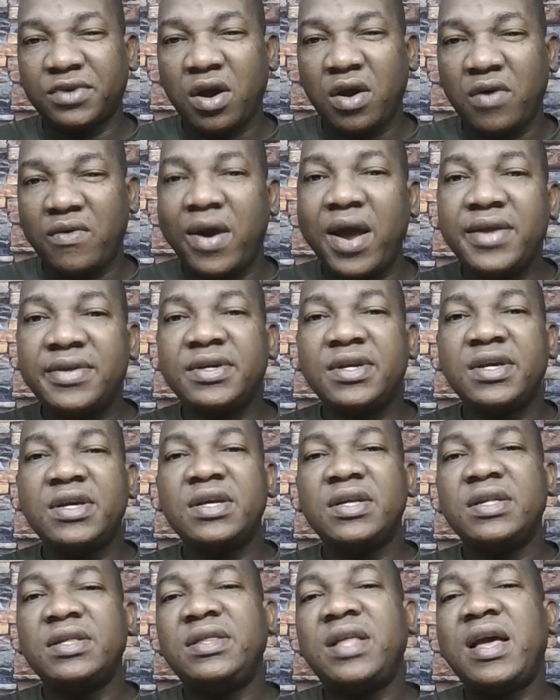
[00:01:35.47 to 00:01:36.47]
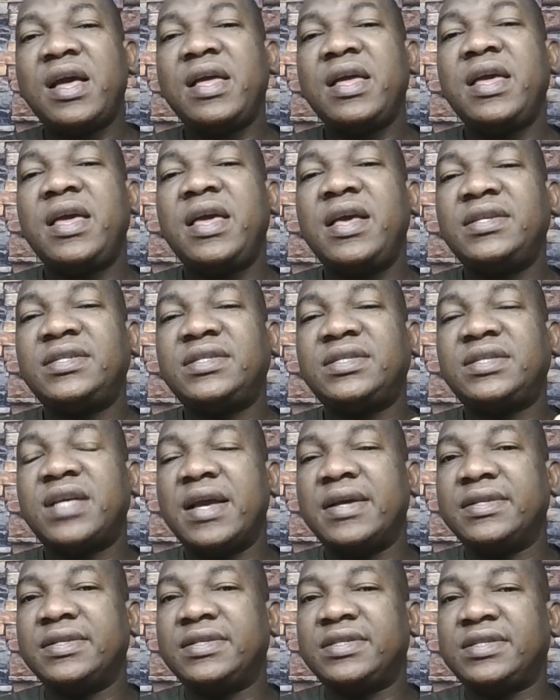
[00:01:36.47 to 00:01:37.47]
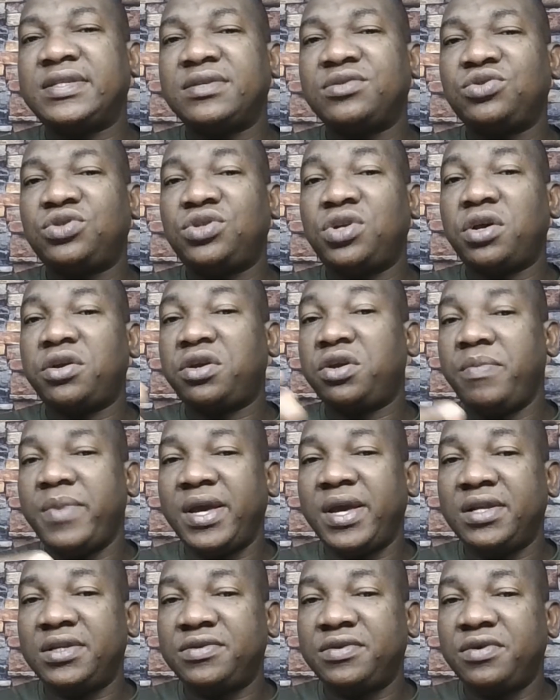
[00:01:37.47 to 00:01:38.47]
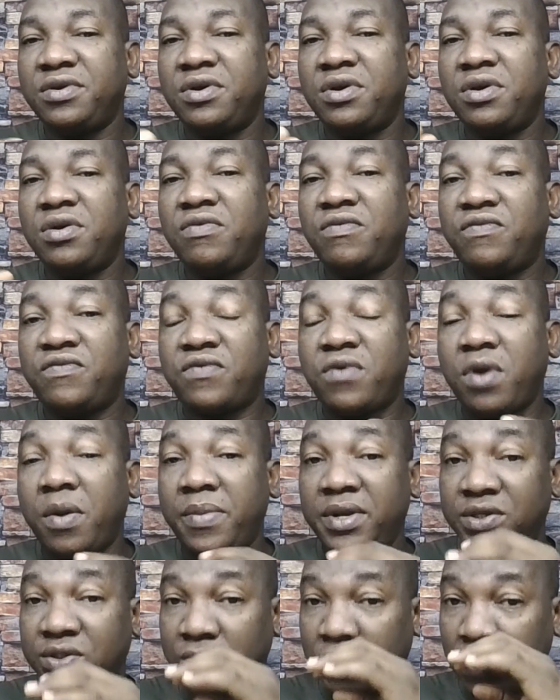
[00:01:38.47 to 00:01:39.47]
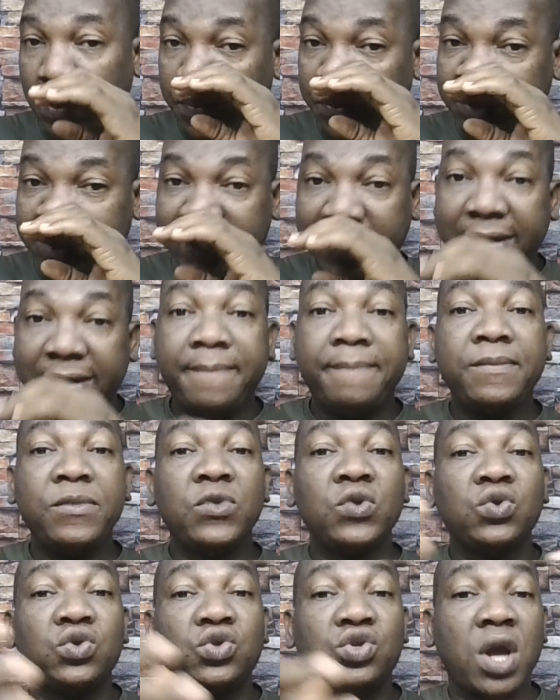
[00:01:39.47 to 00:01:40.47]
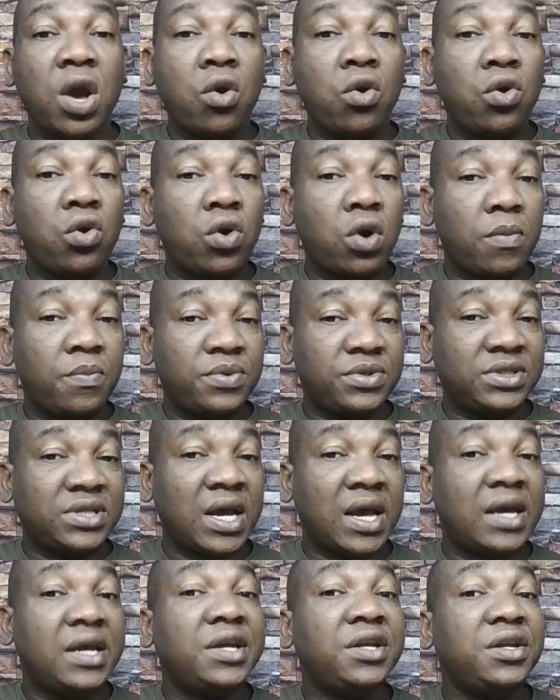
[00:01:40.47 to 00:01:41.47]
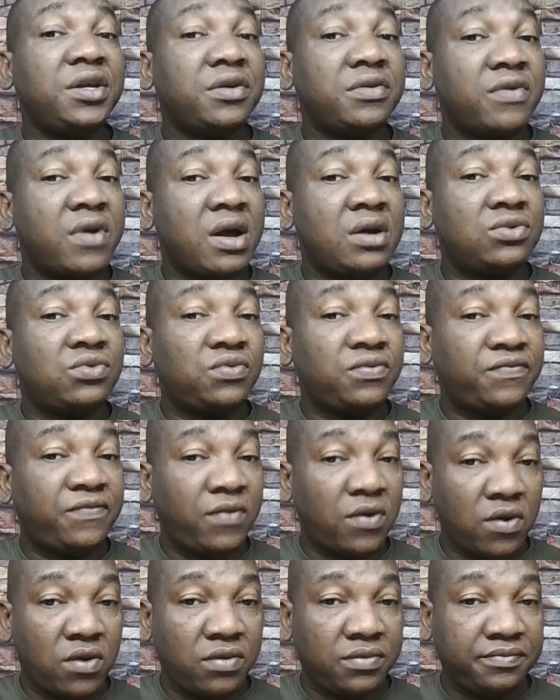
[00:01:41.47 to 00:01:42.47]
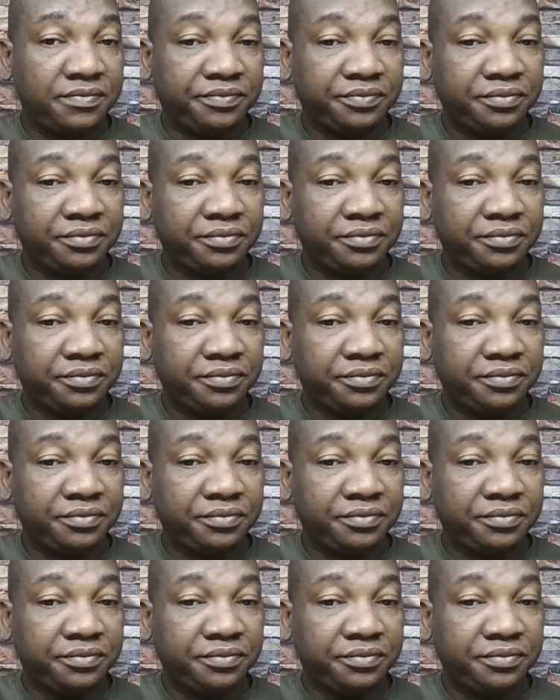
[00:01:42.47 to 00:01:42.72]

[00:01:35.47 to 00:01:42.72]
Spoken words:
All right, then he sends document from his computer to your own computer in the ground floor.